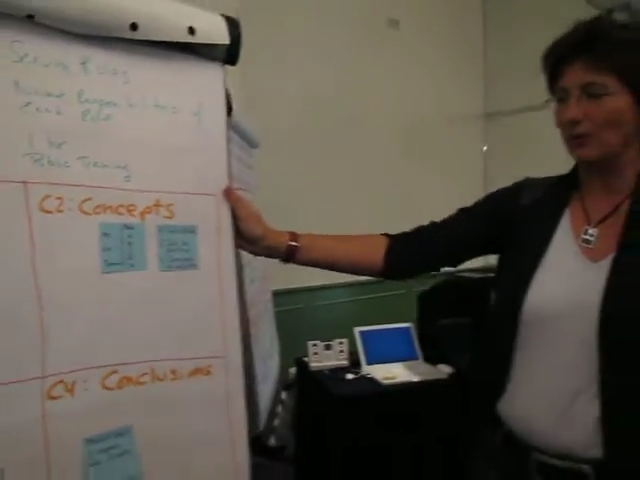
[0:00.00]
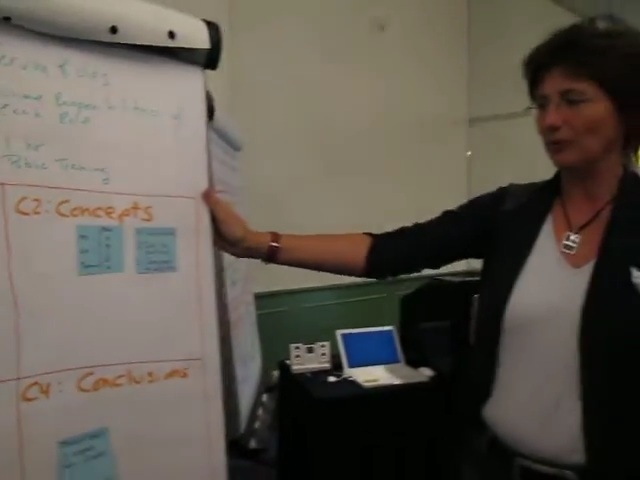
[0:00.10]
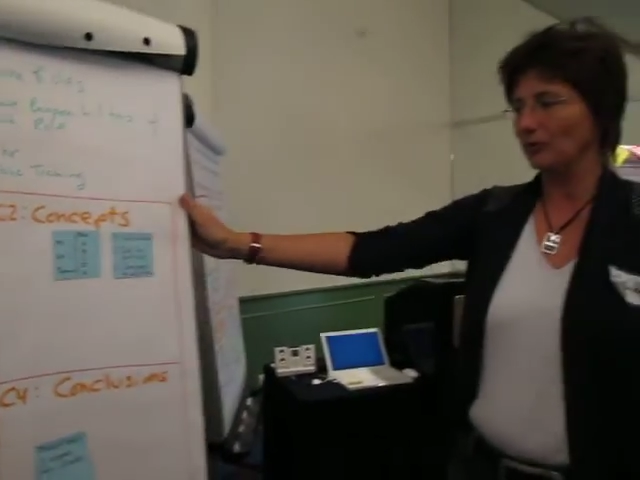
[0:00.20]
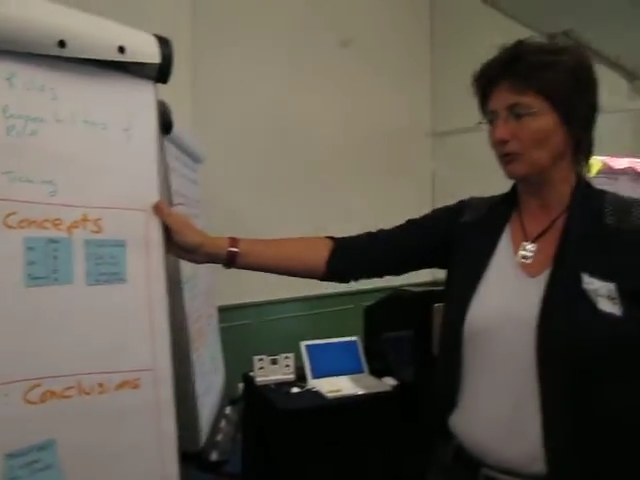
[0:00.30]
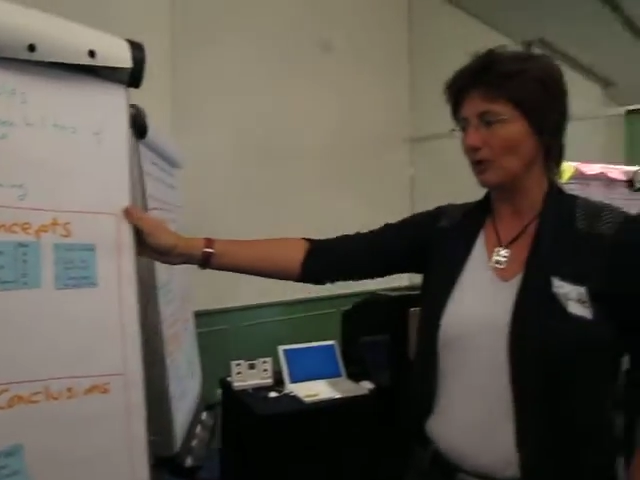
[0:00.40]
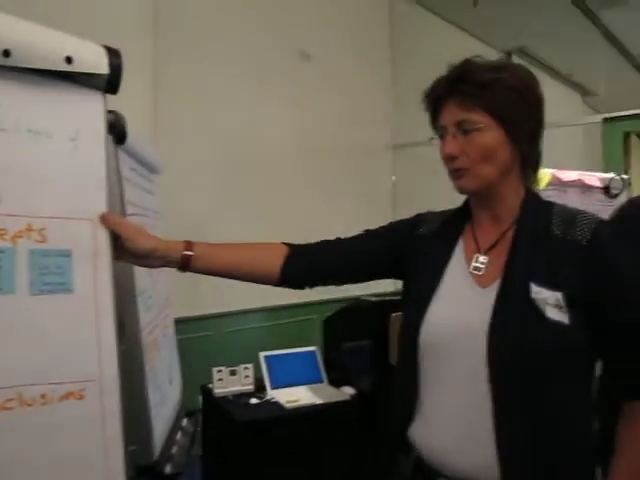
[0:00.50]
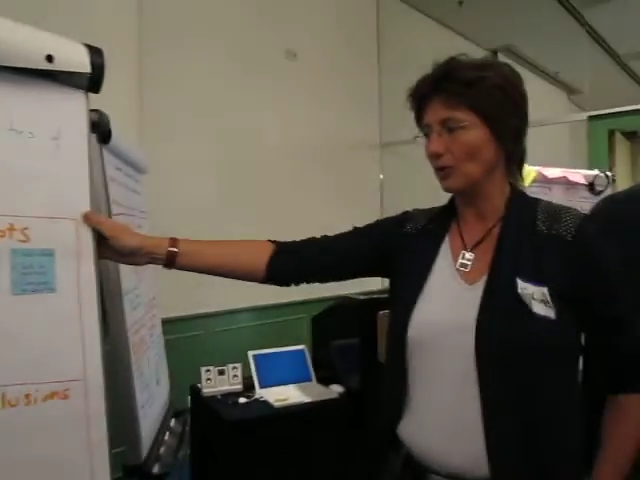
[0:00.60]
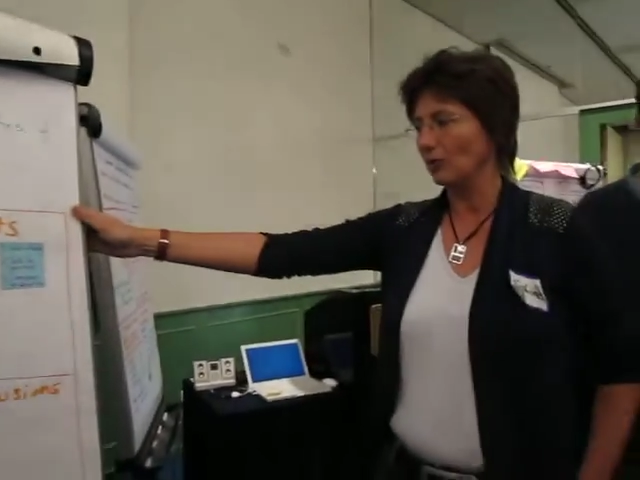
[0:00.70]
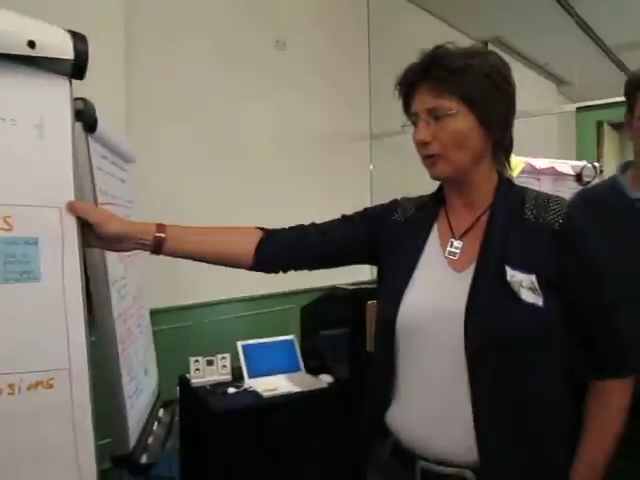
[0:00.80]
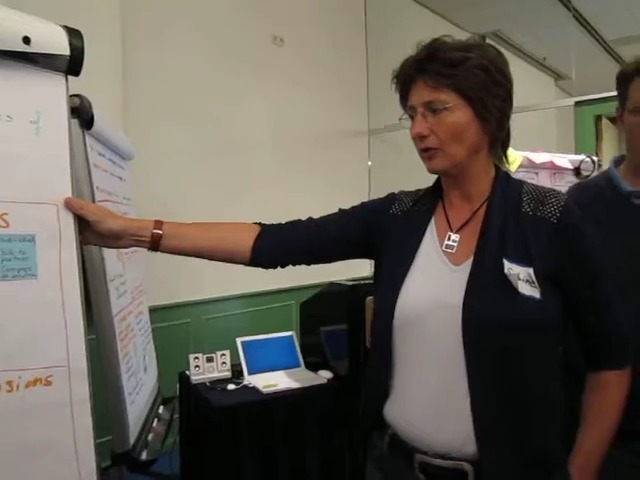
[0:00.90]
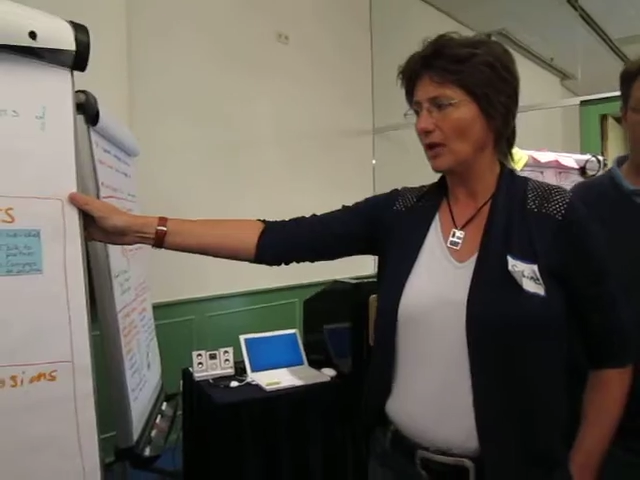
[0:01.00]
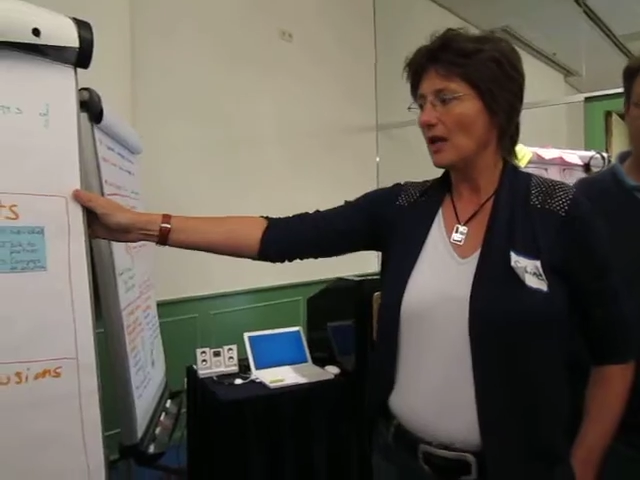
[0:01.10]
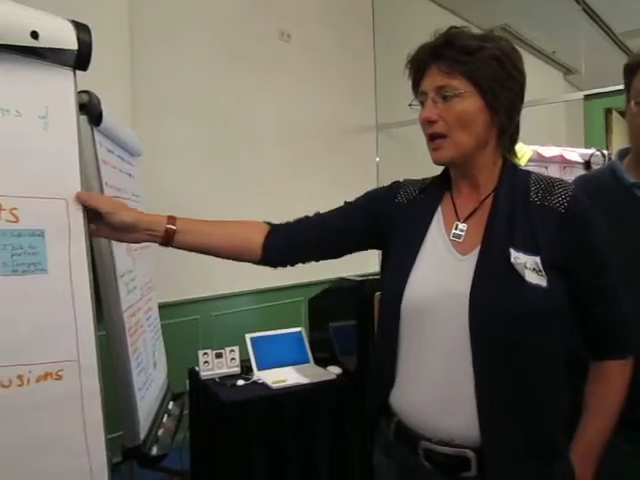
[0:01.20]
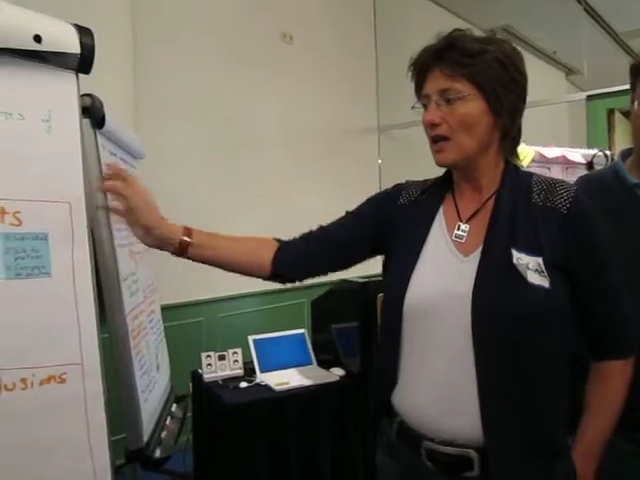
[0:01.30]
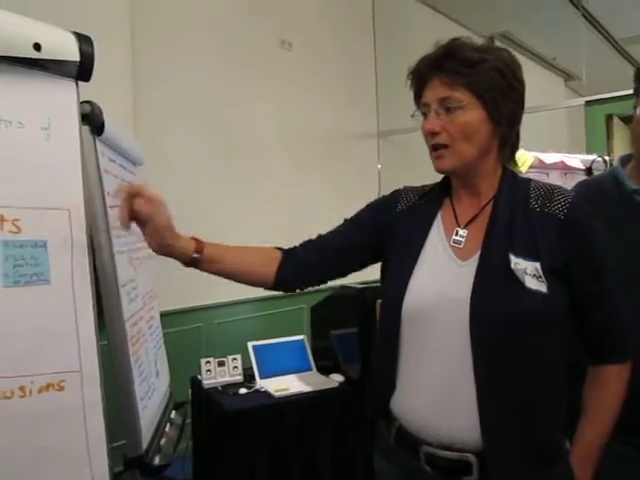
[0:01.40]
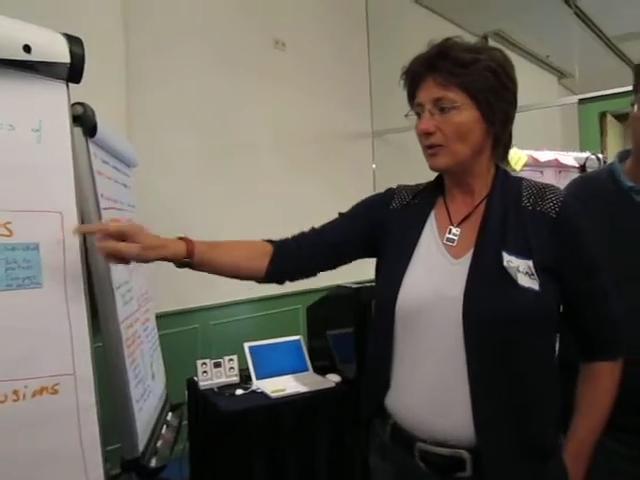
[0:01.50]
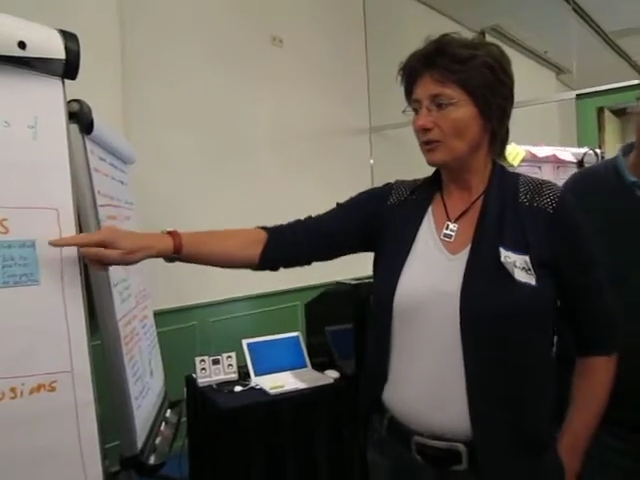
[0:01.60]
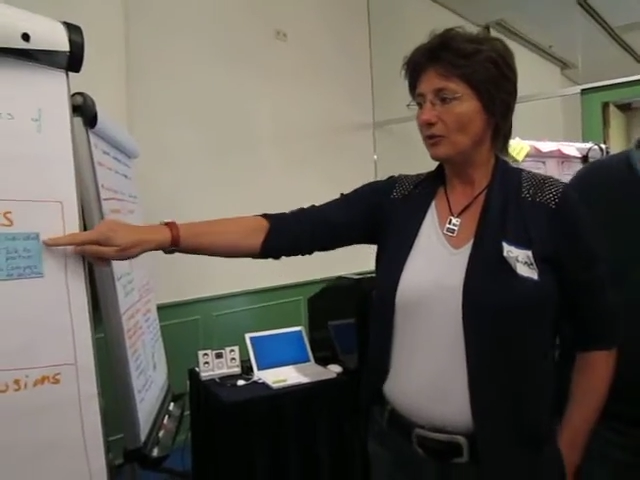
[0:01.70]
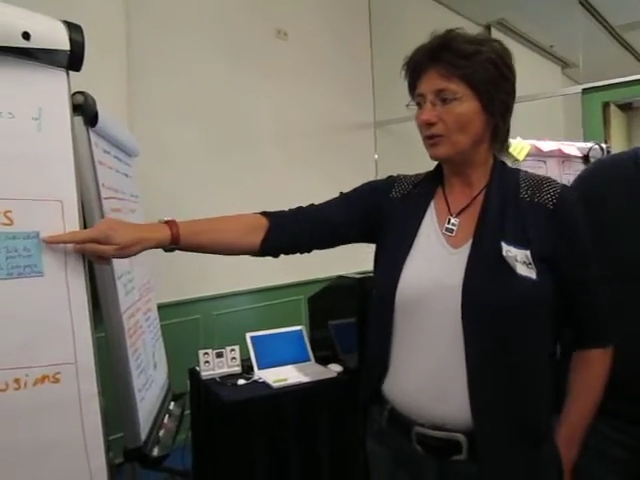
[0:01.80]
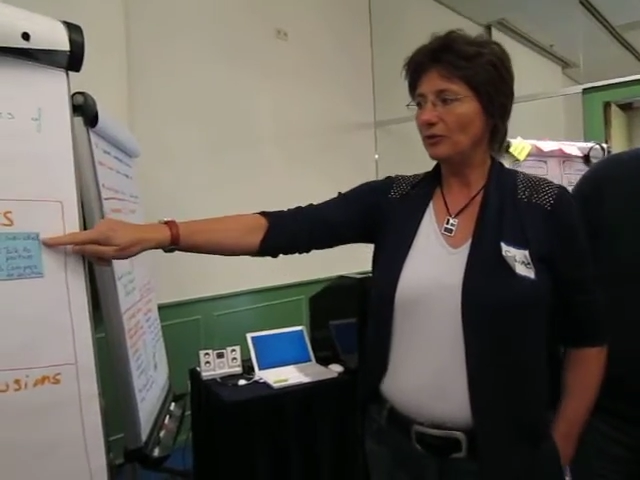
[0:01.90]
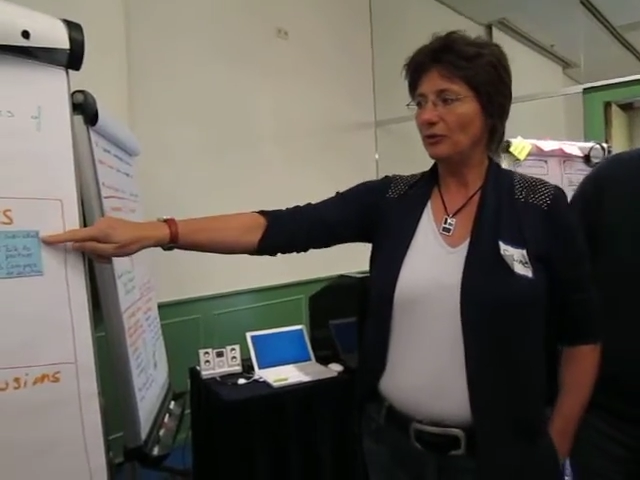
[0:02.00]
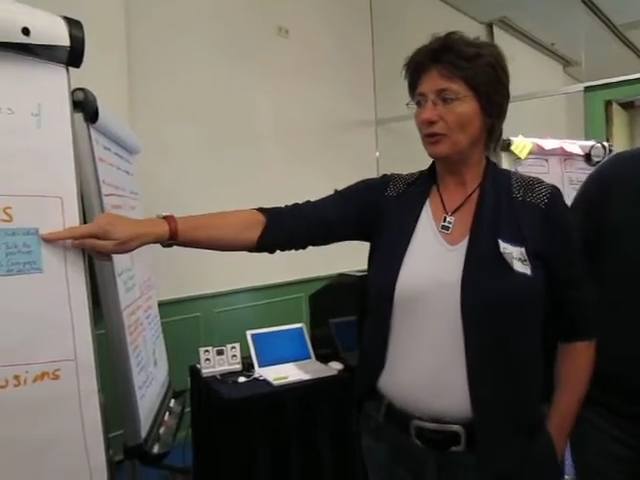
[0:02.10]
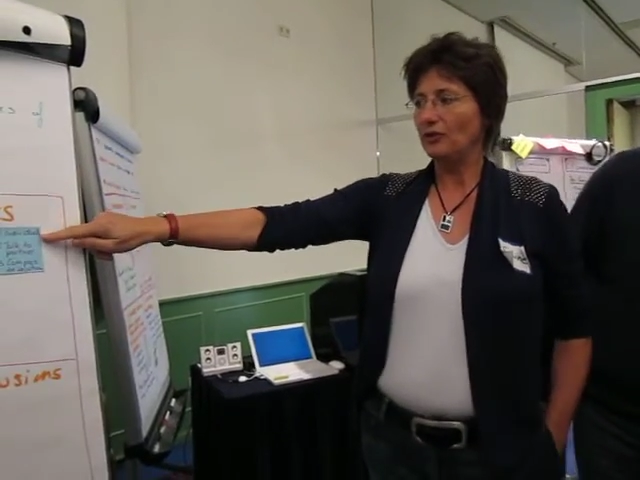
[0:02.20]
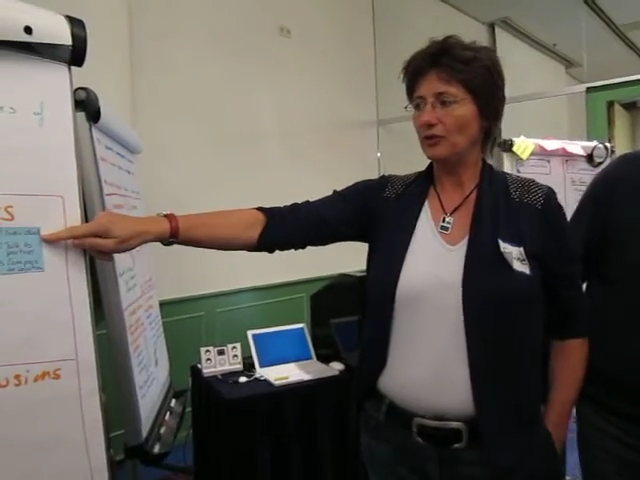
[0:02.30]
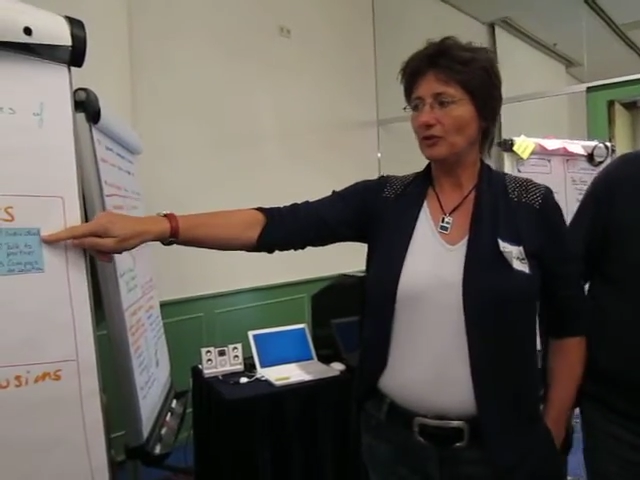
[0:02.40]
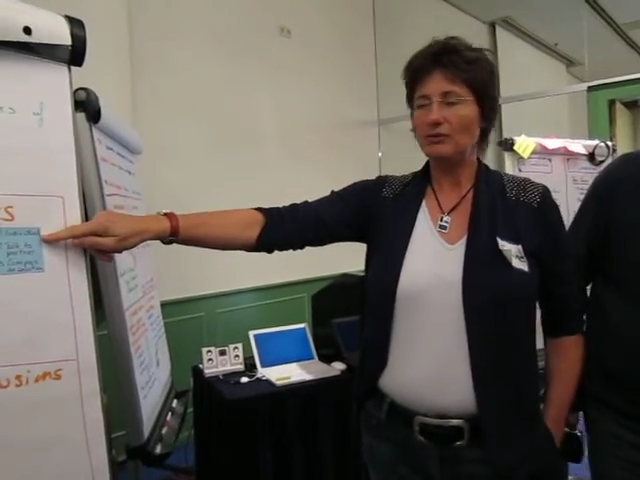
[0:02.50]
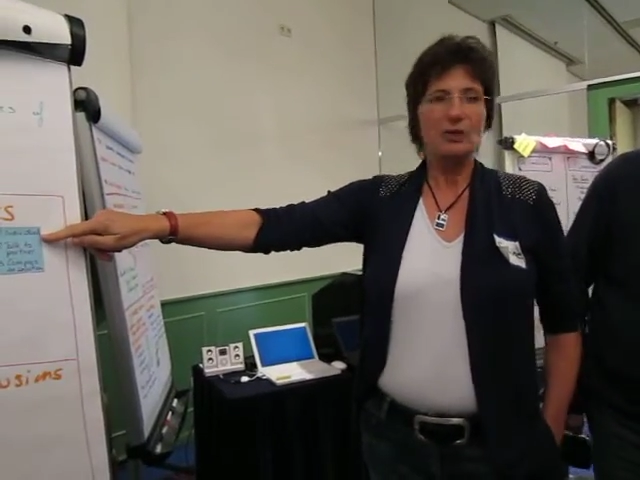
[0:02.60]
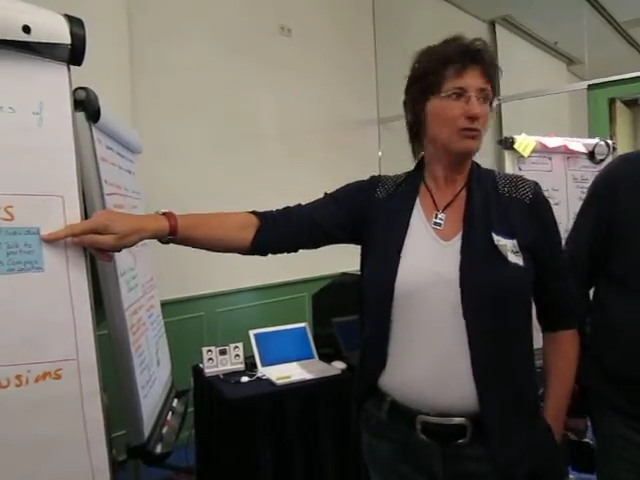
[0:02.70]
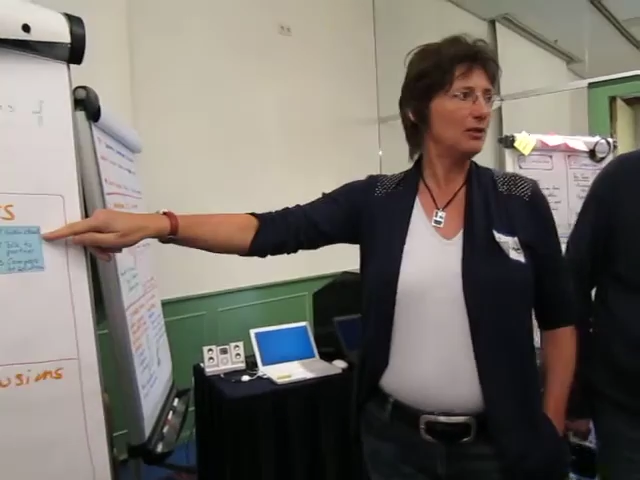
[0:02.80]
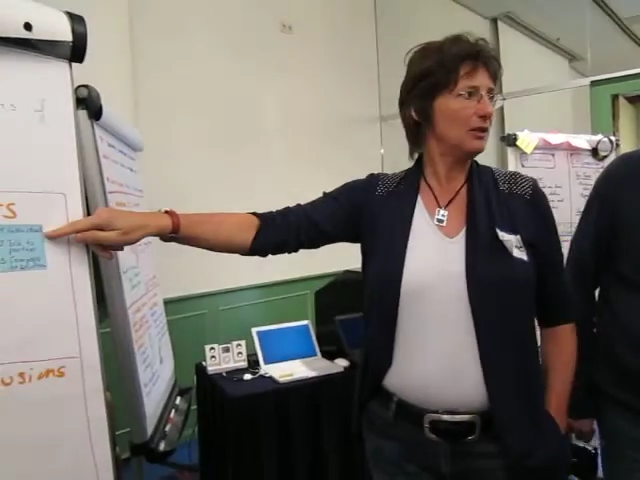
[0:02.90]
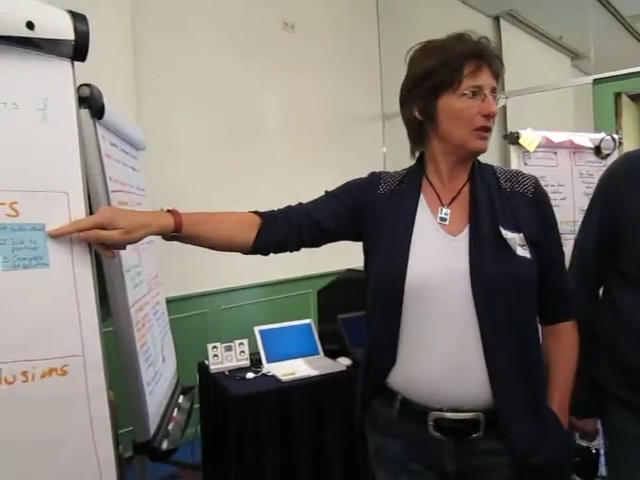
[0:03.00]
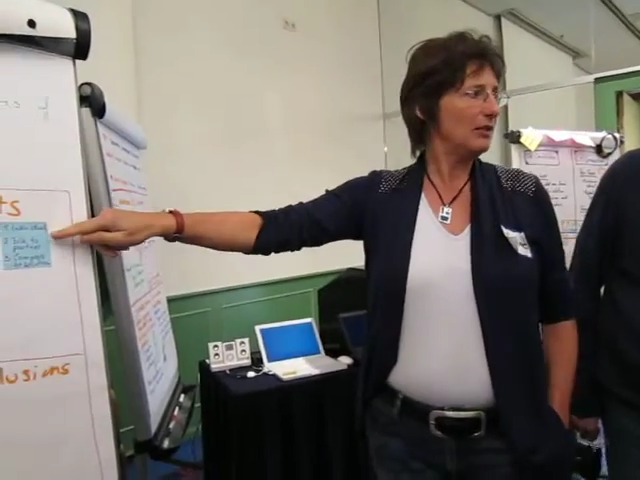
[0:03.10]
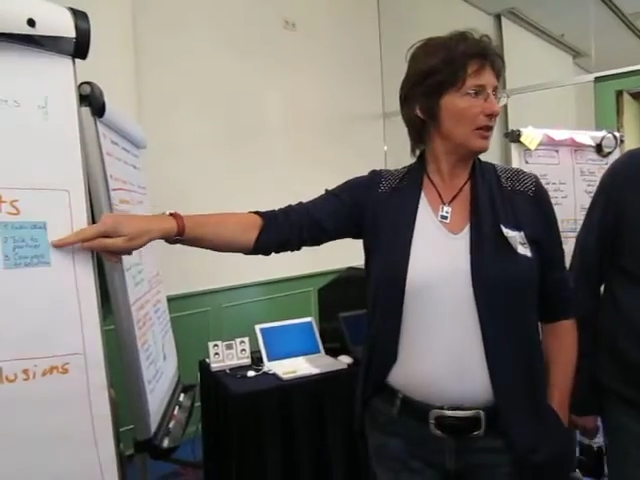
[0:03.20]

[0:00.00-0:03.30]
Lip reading: of the Scrum roles. We do this first individually,